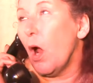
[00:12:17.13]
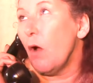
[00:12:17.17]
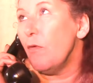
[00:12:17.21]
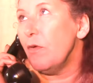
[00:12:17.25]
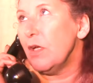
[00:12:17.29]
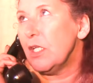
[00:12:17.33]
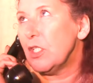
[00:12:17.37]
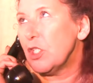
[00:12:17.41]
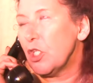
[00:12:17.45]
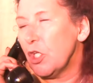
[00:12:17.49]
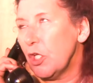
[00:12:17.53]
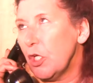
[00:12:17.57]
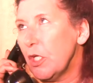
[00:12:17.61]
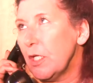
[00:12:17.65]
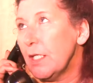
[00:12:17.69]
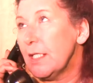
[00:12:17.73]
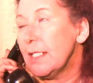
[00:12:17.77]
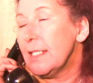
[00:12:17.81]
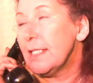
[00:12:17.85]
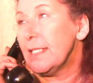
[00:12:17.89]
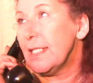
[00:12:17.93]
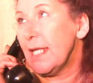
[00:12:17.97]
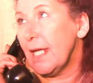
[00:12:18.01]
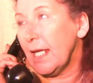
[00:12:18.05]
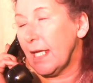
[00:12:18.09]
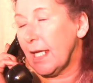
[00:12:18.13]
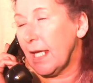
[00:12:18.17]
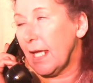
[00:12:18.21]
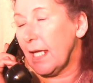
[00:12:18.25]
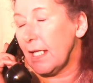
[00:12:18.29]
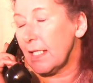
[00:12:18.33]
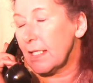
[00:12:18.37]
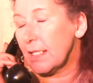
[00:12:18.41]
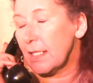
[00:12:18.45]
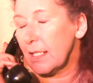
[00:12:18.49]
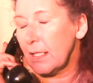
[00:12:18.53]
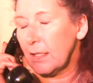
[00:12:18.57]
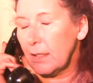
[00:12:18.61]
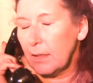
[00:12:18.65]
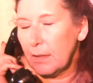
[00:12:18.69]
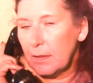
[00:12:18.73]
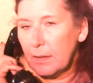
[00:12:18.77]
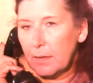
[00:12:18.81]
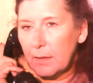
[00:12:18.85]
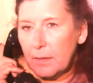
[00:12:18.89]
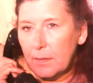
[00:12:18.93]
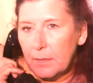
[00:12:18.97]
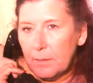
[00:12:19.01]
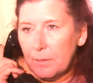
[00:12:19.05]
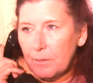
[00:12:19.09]
a return ticket.
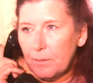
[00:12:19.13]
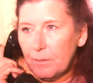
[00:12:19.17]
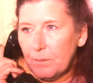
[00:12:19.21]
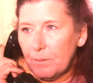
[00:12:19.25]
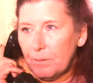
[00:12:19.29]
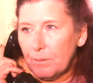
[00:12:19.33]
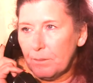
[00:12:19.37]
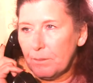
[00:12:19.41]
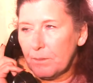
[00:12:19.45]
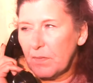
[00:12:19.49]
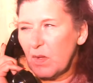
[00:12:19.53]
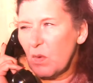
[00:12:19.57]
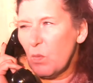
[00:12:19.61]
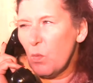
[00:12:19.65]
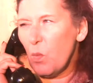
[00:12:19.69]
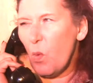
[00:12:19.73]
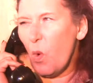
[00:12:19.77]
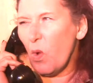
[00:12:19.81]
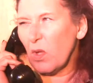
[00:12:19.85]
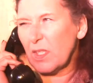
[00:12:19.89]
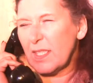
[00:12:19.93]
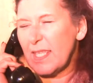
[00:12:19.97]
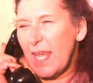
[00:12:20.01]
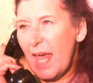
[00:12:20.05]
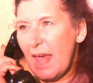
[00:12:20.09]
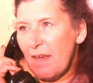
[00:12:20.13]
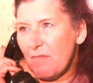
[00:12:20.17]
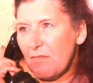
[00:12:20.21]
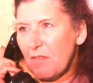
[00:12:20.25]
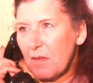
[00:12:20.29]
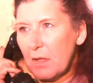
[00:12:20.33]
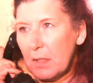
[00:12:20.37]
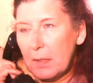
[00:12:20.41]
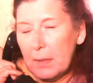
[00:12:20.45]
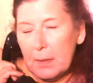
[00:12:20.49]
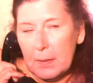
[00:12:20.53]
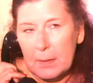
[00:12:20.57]
Whatever.